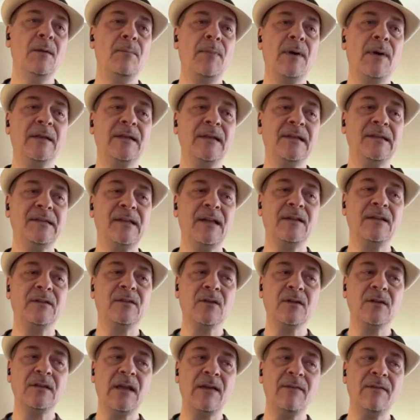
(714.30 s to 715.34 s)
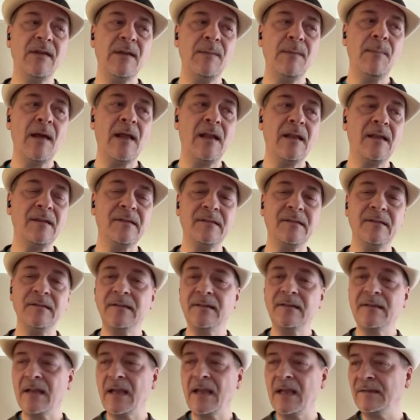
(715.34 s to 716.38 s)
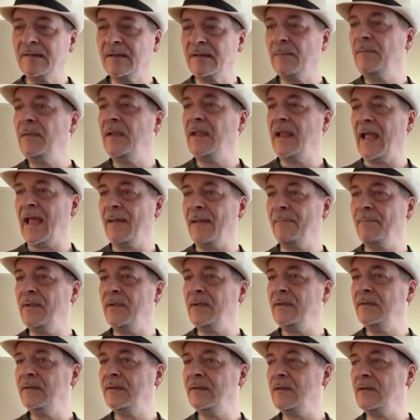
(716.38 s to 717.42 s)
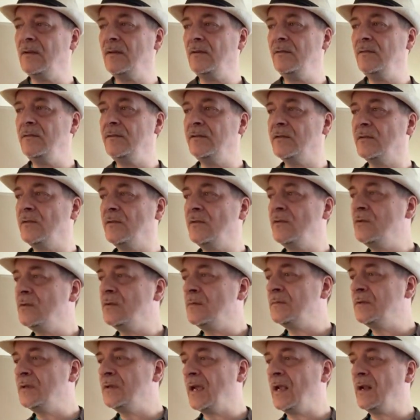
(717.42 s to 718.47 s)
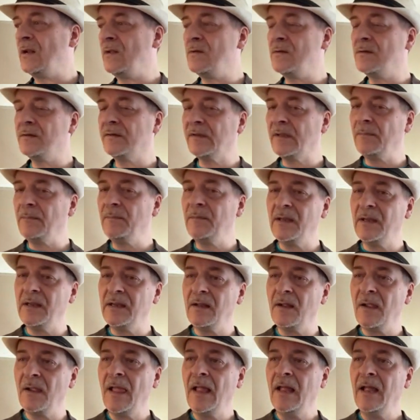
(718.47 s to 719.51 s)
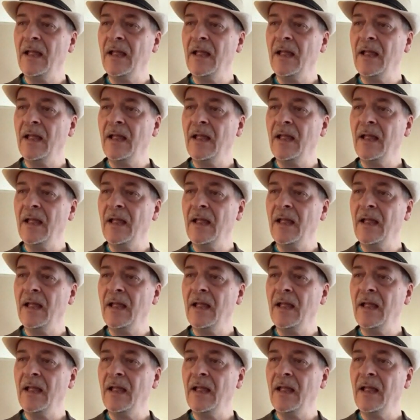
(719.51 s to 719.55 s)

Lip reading: But they said it's good to have an email list in case something happens and you lose your YouTube channel or something.